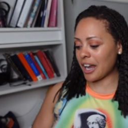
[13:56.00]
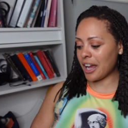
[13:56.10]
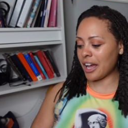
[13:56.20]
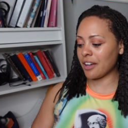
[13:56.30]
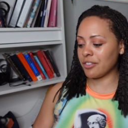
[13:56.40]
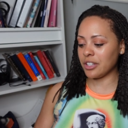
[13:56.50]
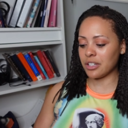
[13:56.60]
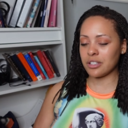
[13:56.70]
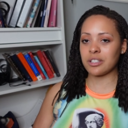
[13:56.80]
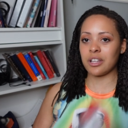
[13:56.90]
I have
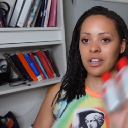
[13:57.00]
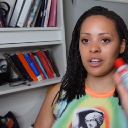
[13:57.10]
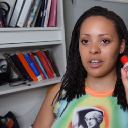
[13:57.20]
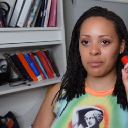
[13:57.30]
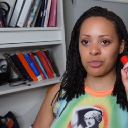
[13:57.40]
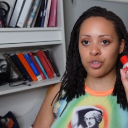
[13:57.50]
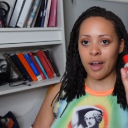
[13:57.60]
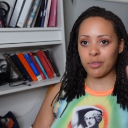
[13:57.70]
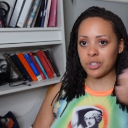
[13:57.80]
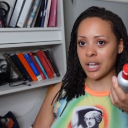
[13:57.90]
these in um,
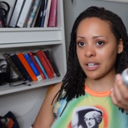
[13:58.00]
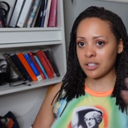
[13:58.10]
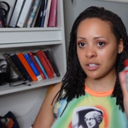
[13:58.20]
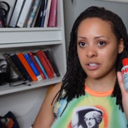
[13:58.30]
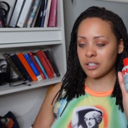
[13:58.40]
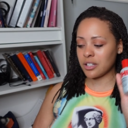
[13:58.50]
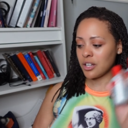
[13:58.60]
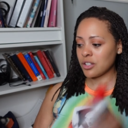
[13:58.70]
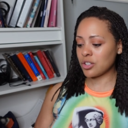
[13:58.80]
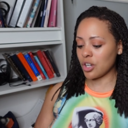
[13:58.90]
travel sizes,
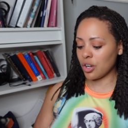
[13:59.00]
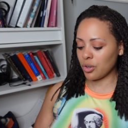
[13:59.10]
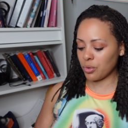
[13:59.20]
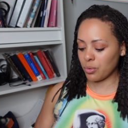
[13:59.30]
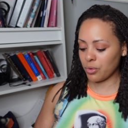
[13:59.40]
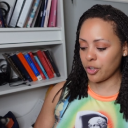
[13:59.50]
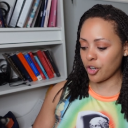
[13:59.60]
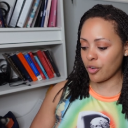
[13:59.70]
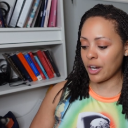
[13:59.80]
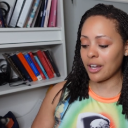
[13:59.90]
so
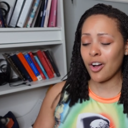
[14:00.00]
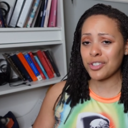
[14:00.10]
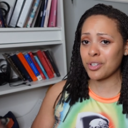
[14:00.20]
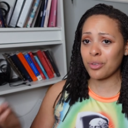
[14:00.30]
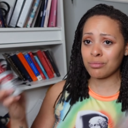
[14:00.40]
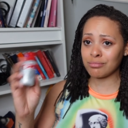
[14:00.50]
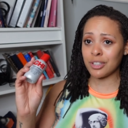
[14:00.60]
they're great. Also,